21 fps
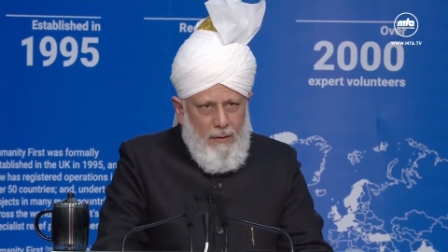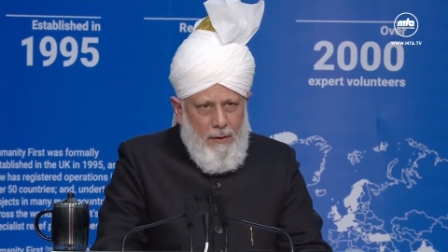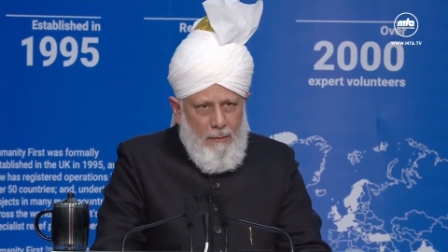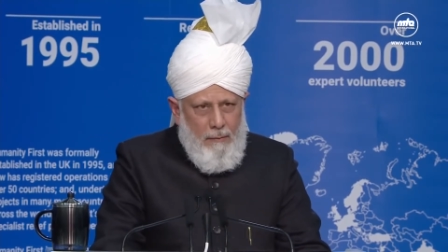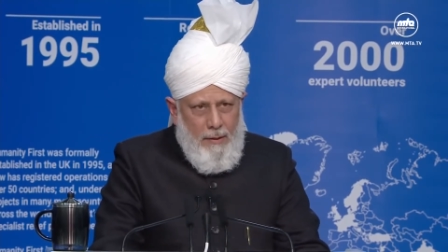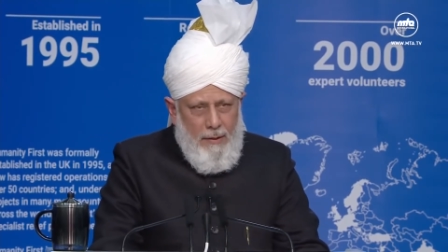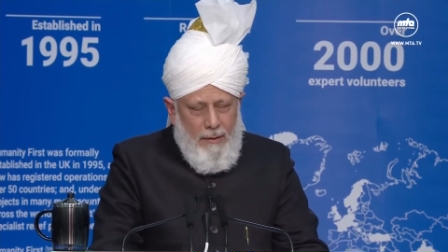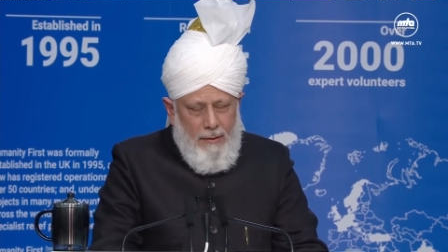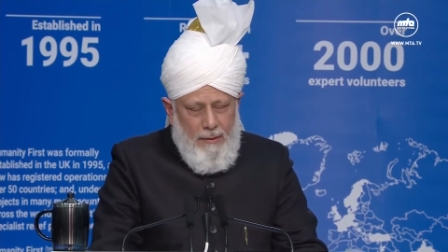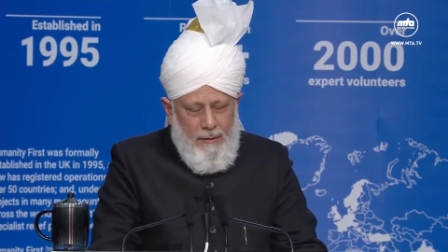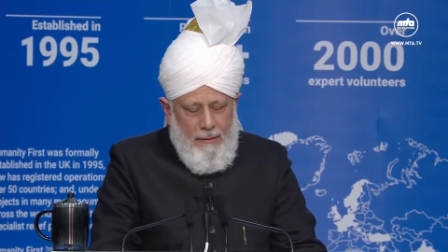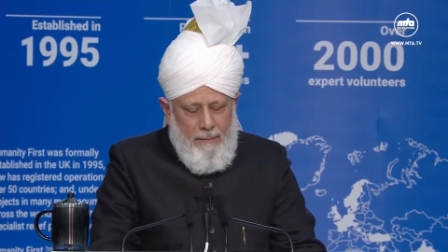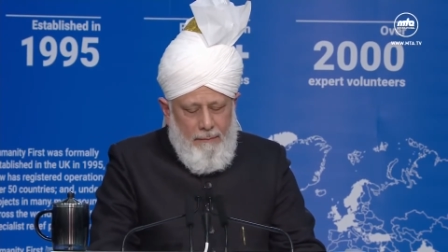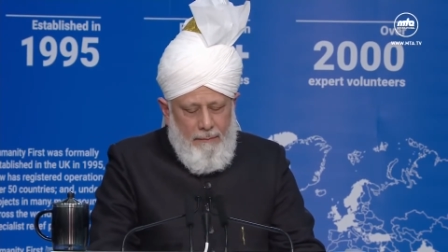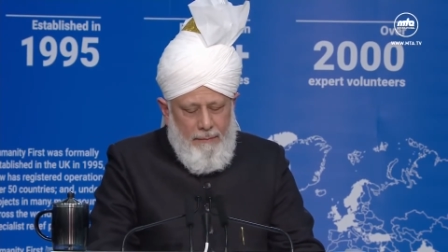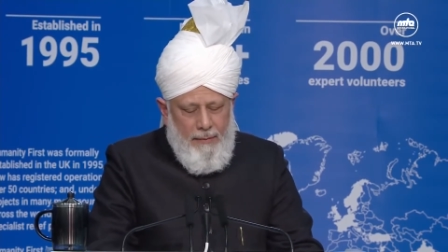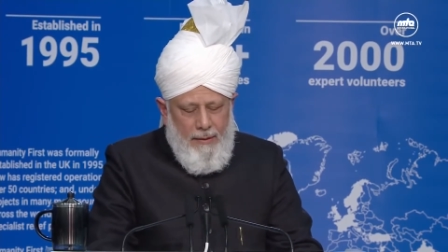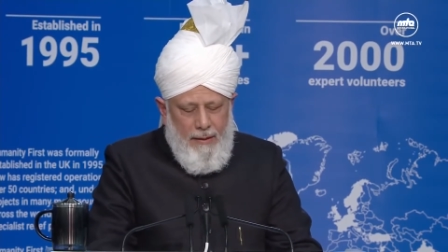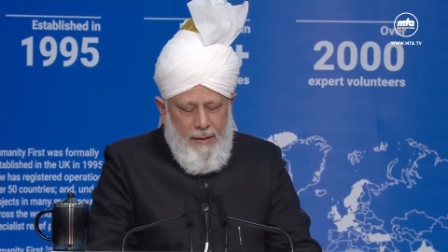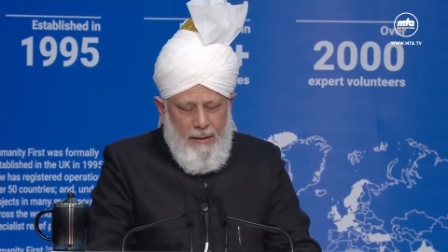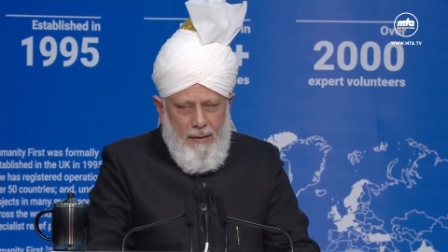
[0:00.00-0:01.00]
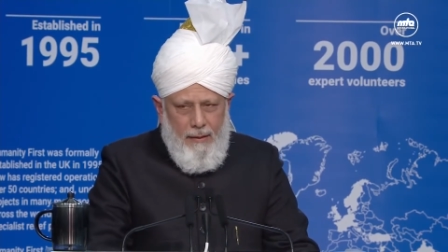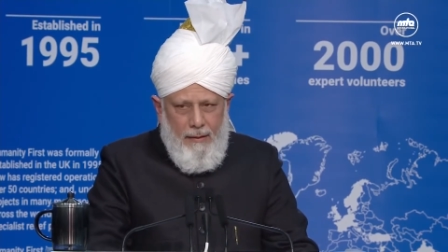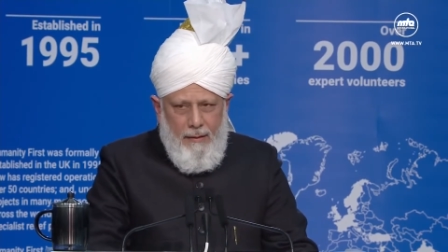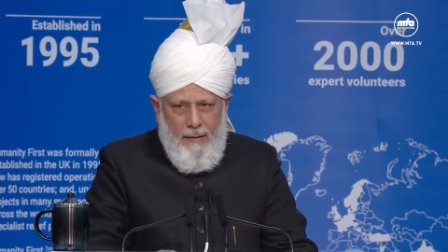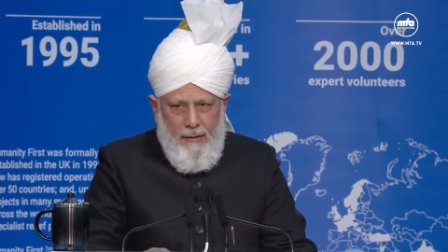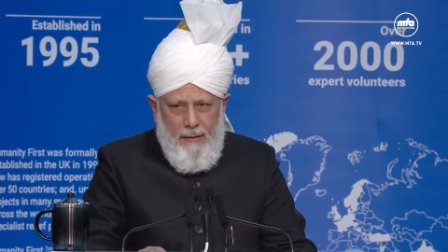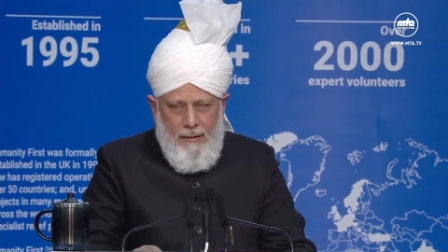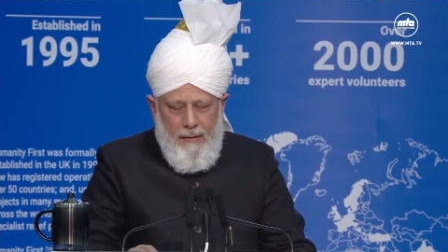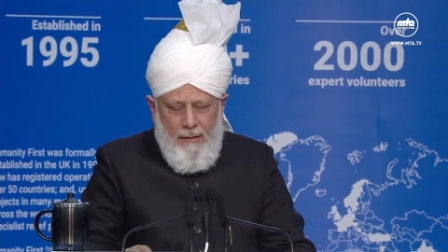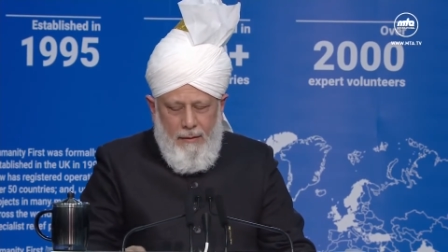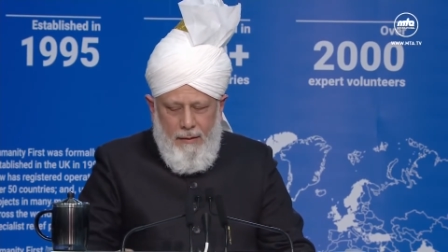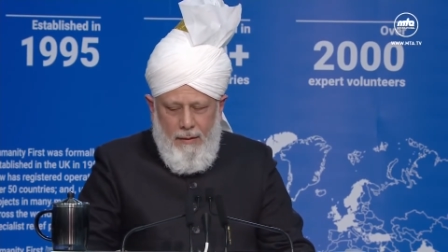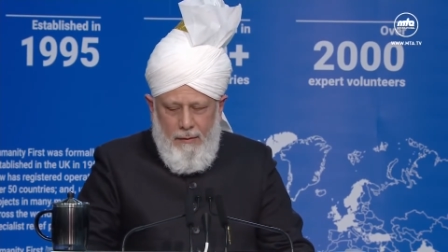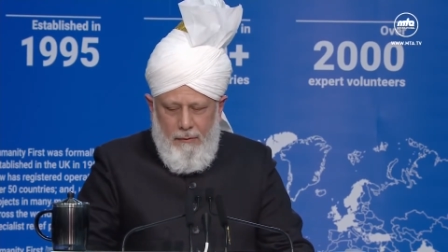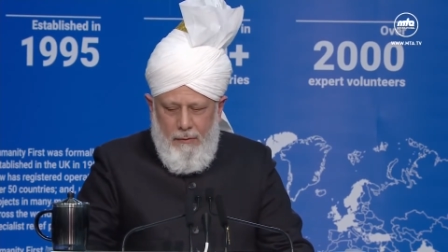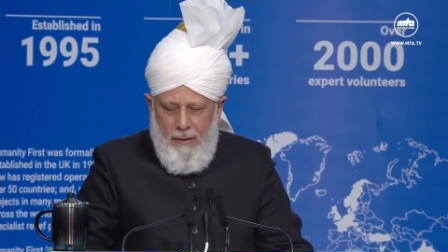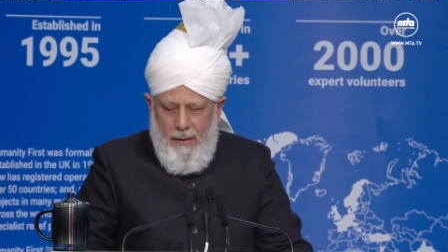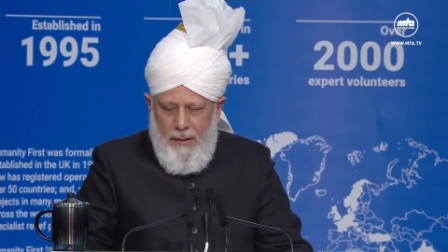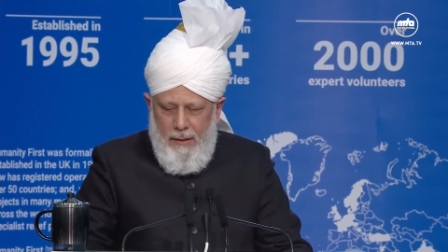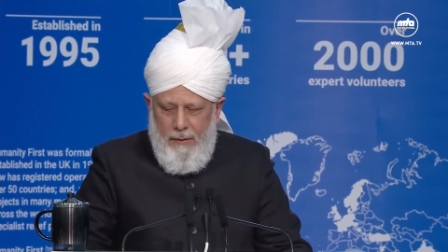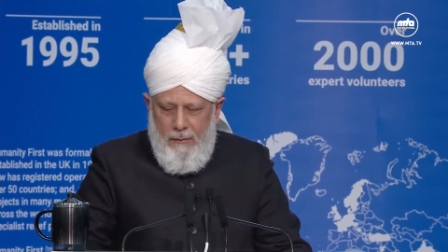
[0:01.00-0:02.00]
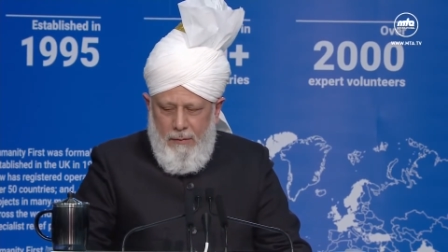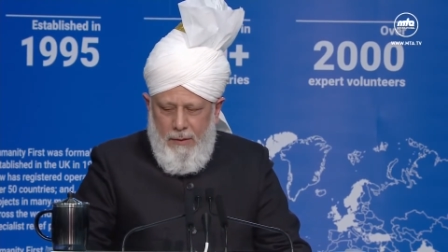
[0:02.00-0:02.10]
But here I would like